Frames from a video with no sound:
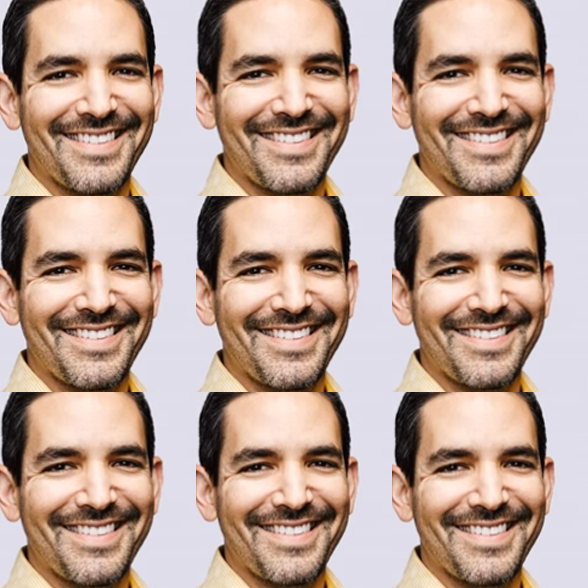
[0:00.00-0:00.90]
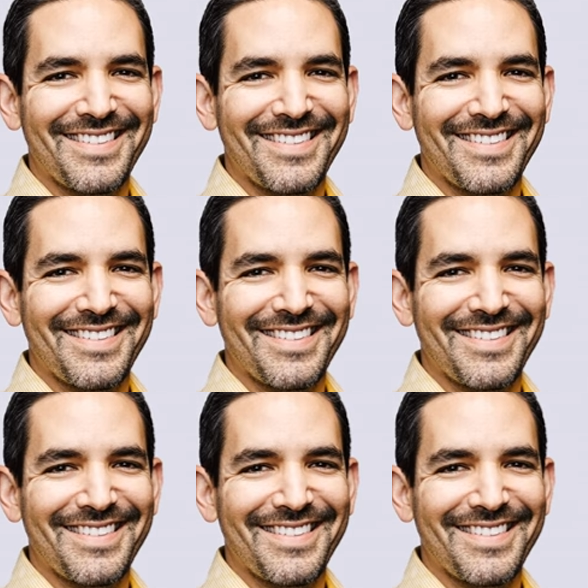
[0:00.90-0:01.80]

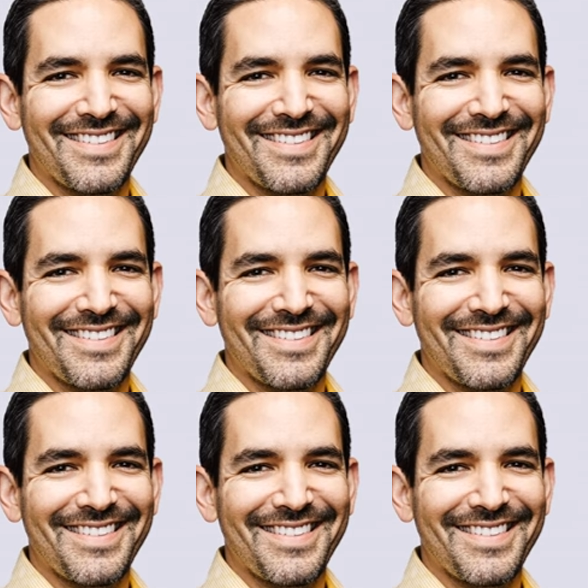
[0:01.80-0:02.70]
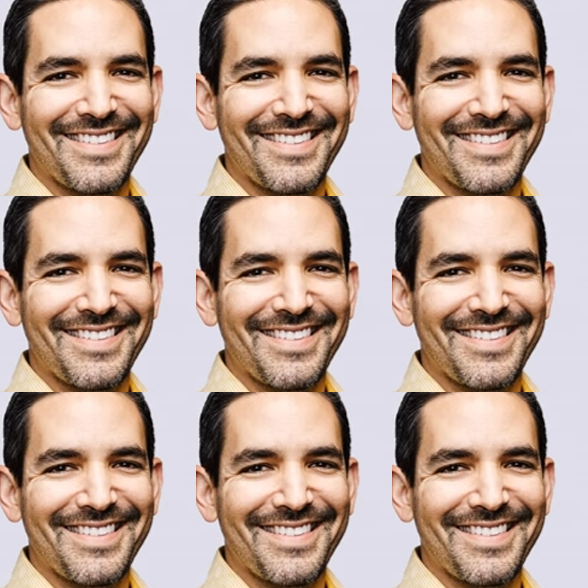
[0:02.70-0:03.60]

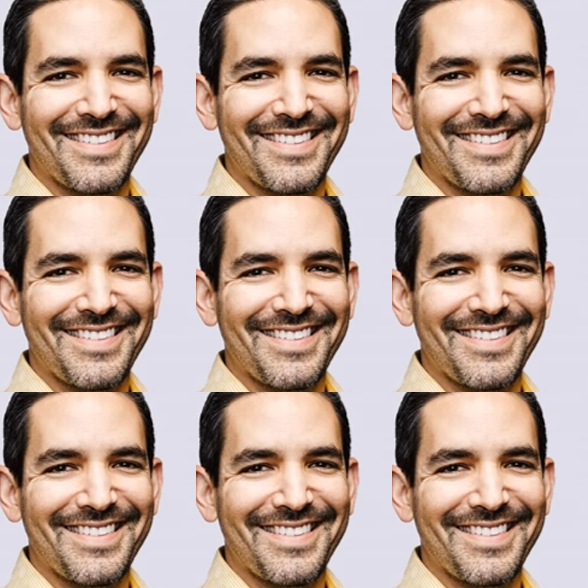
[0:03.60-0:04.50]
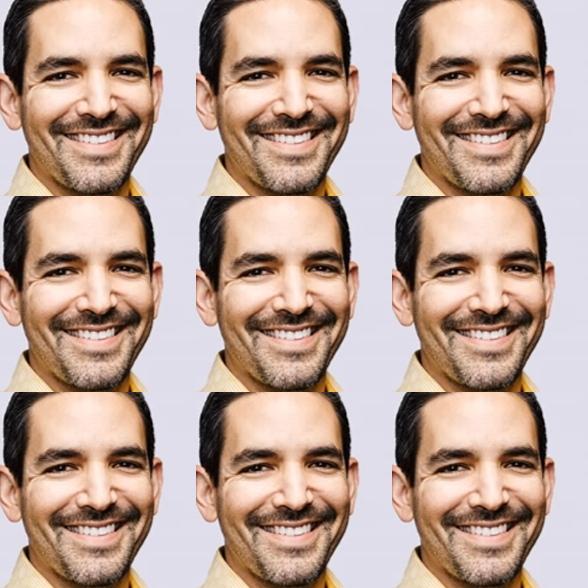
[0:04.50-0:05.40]

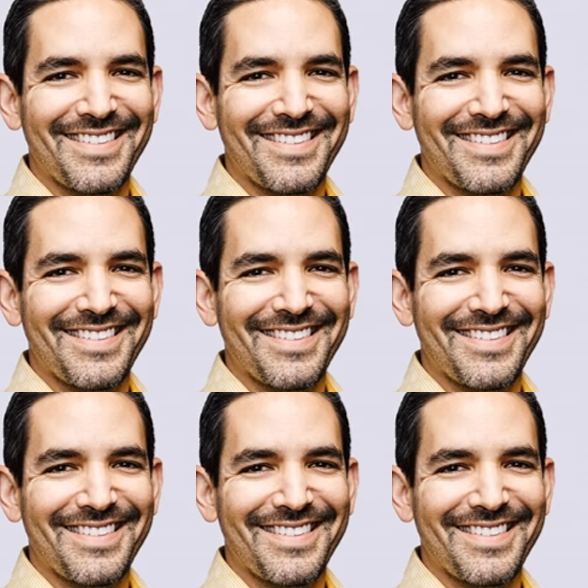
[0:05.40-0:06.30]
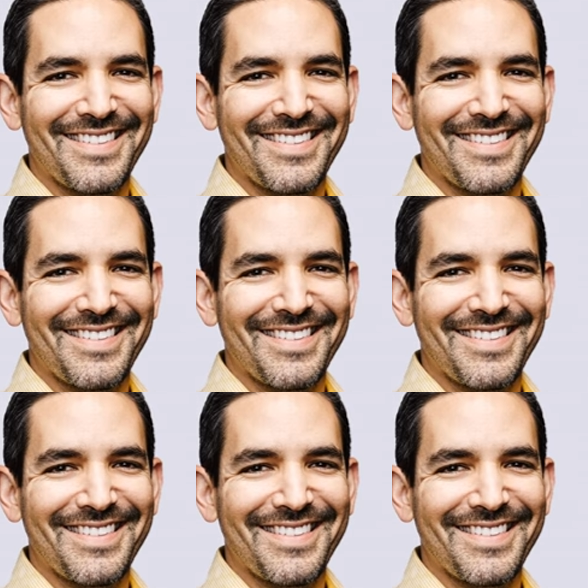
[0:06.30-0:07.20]

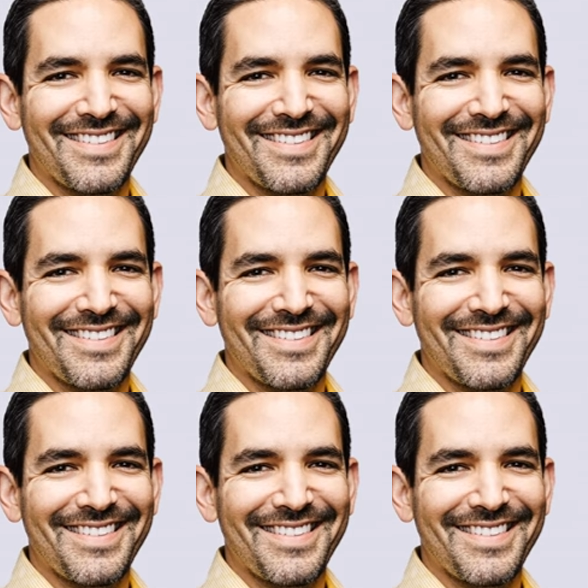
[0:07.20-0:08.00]
This is a still picture; no speech is visible.